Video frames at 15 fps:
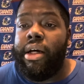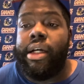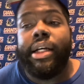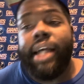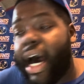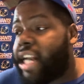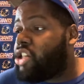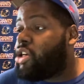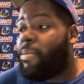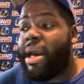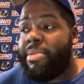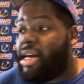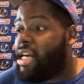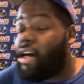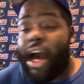Got to show.
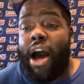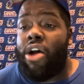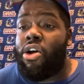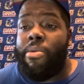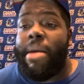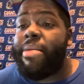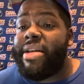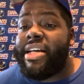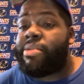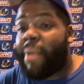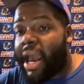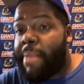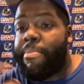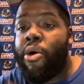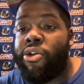Maybe, I don't know, maybe this
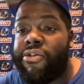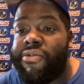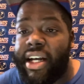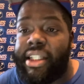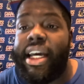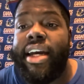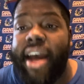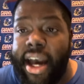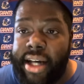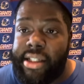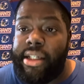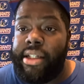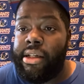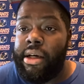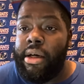might motivate their
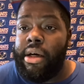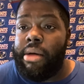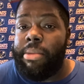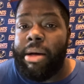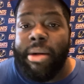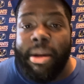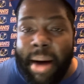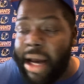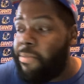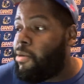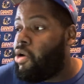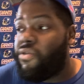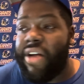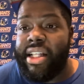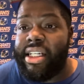asses. Maybe they might
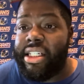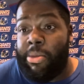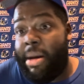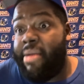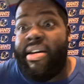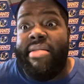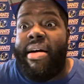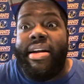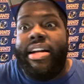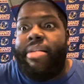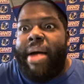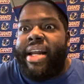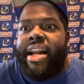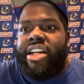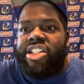motivate this. Or maybe they
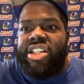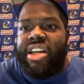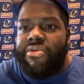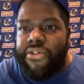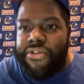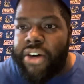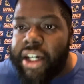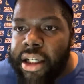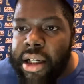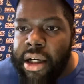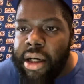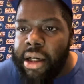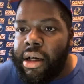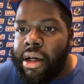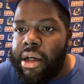might not just give a fuck.
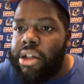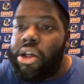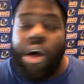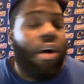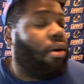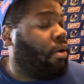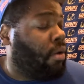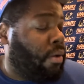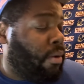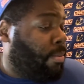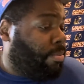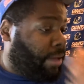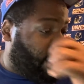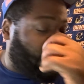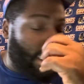So
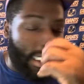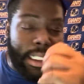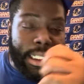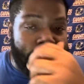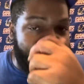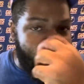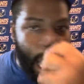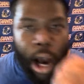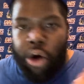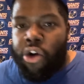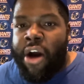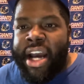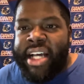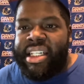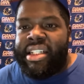let's see how
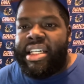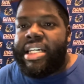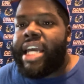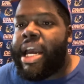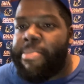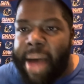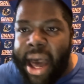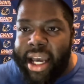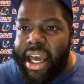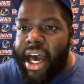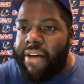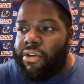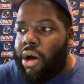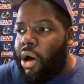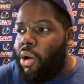crazy DK
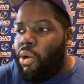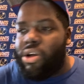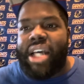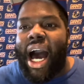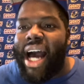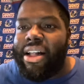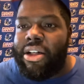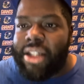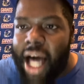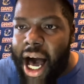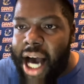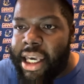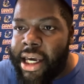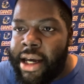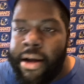Metcalf go or Tyler
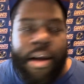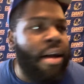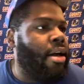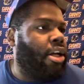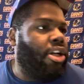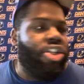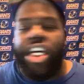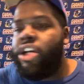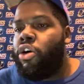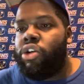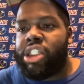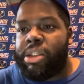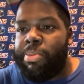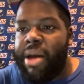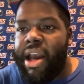Lockett. Geno
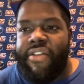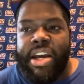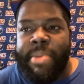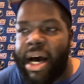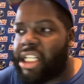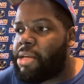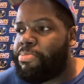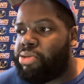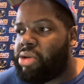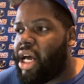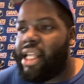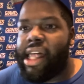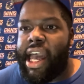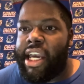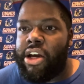Smith, he about to play
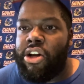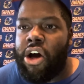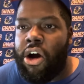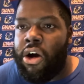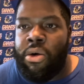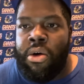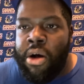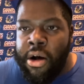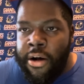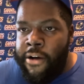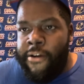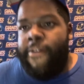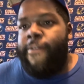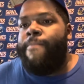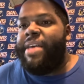like, you know,
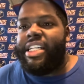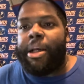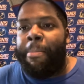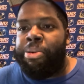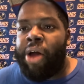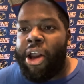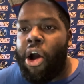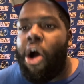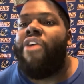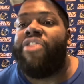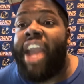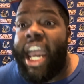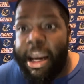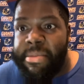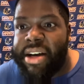it's a playoff
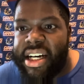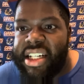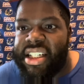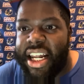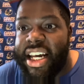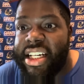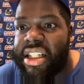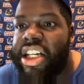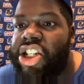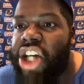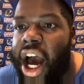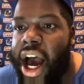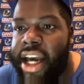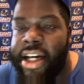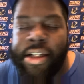game because it is the
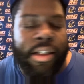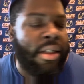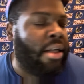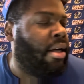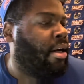Giants.